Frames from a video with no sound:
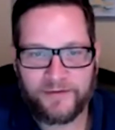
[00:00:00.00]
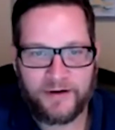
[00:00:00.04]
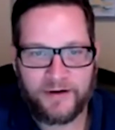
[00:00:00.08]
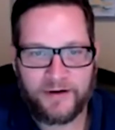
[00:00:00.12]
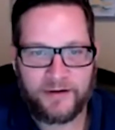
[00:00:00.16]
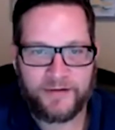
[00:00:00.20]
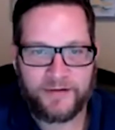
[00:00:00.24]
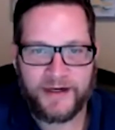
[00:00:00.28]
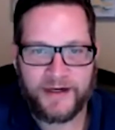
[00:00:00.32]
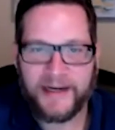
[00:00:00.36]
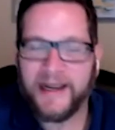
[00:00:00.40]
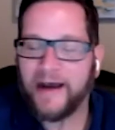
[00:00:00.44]

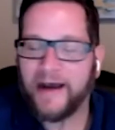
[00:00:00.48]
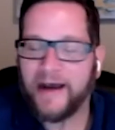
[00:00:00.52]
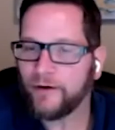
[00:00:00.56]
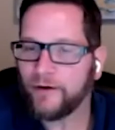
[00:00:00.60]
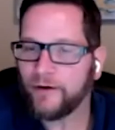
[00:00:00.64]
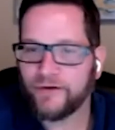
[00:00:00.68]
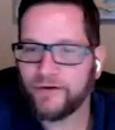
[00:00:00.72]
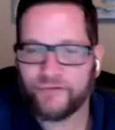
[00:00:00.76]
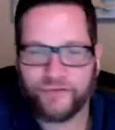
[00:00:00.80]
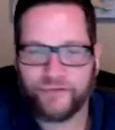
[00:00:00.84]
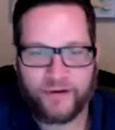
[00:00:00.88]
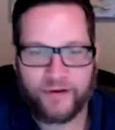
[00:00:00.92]
of an
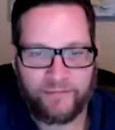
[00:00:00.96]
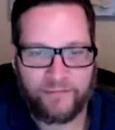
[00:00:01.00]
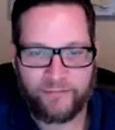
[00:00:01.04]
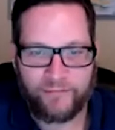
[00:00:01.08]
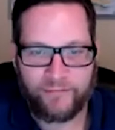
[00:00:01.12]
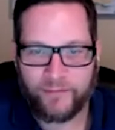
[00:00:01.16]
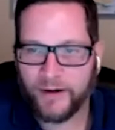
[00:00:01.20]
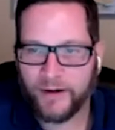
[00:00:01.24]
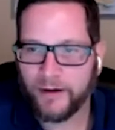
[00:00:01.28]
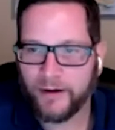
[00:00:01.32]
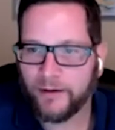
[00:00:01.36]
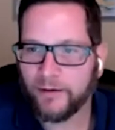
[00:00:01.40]
accounting
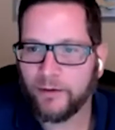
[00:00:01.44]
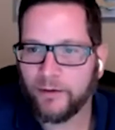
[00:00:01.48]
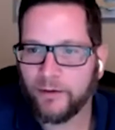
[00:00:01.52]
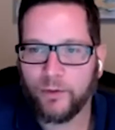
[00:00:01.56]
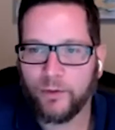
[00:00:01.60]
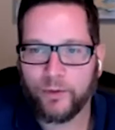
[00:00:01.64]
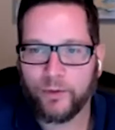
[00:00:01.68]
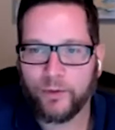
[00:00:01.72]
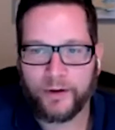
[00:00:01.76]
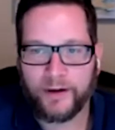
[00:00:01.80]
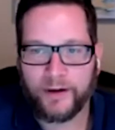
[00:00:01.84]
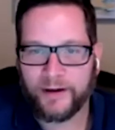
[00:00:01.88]
software
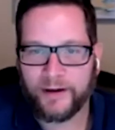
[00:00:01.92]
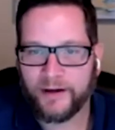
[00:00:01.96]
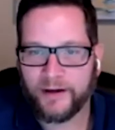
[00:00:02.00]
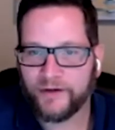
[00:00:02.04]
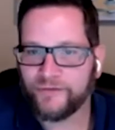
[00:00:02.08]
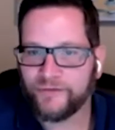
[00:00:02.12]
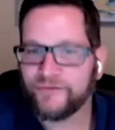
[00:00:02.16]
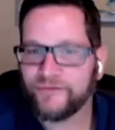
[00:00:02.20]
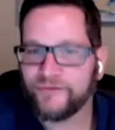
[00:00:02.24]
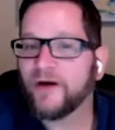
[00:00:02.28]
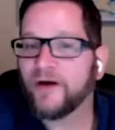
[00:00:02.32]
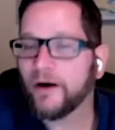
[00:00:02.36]
or
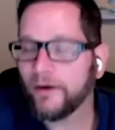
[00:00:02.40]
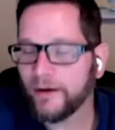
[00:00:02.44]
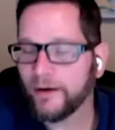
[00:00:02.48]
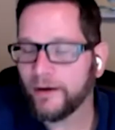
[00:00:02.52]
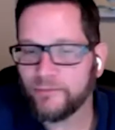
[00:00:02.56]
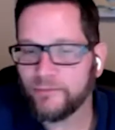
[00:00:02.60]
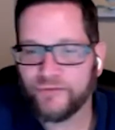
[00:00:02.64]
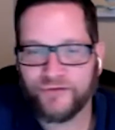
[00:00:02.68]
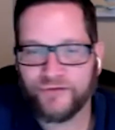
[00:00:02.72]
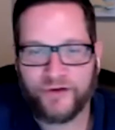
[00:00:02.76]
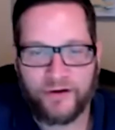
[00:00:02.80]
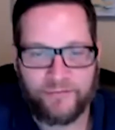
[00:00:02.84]
a
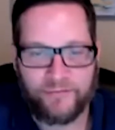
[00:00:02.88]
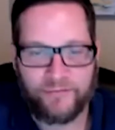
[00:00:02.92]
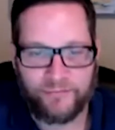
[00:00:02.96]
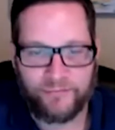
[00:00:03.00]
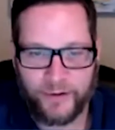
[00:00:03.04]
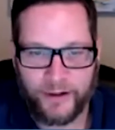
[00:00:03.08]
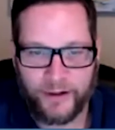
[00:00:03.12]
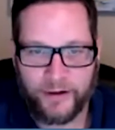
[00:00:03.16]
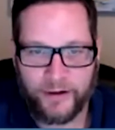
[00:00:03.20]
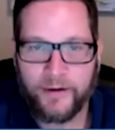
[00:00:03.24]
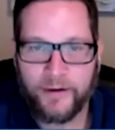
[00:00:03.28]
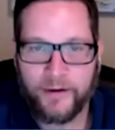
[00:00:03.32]
CRM
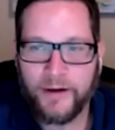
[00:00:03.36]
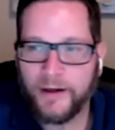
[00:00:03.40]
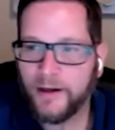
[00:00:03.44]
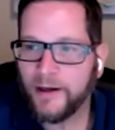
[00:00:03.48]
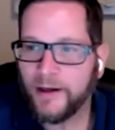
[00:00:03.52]
software